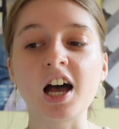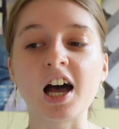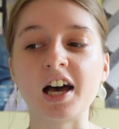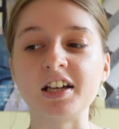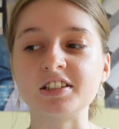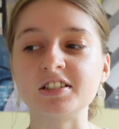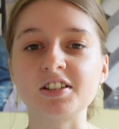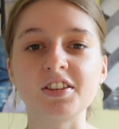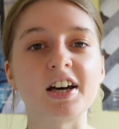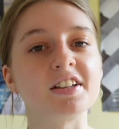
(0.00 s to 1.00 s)
and
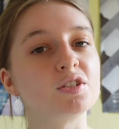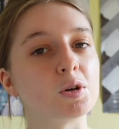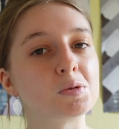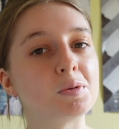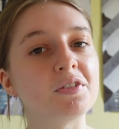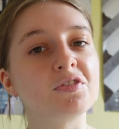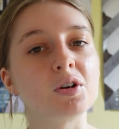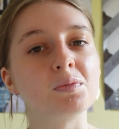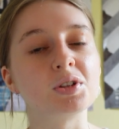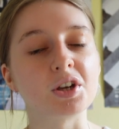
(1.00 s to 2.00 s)
that stops me
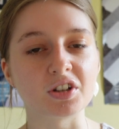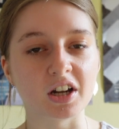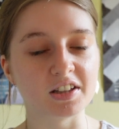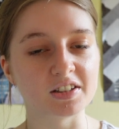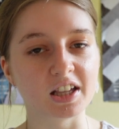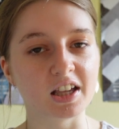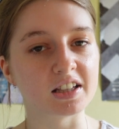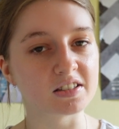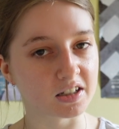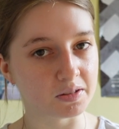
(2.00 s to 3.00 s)
from socialising
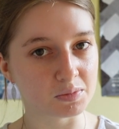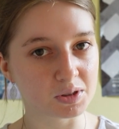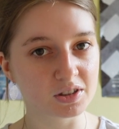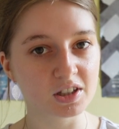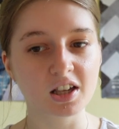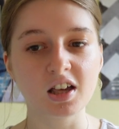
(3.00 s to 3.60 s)
at times.